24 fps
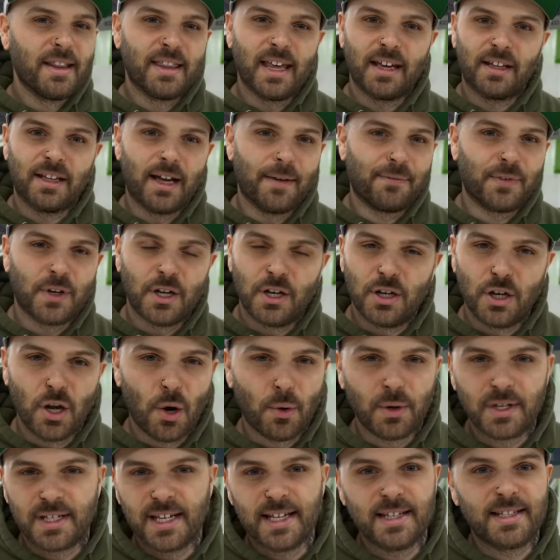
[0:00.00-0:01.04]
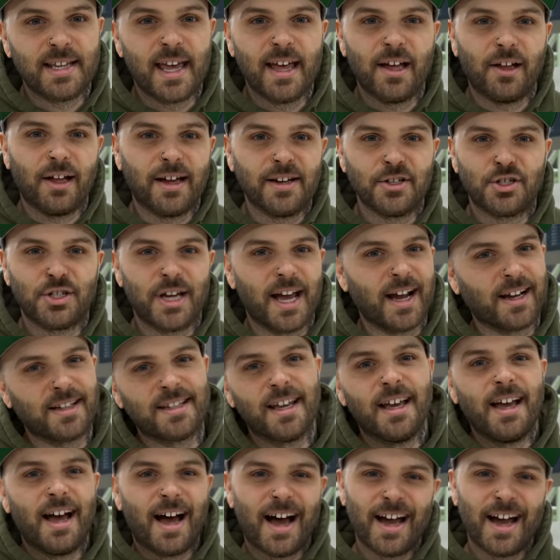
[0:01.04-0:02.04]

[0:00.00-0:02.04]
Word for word: They left no detail unchecked.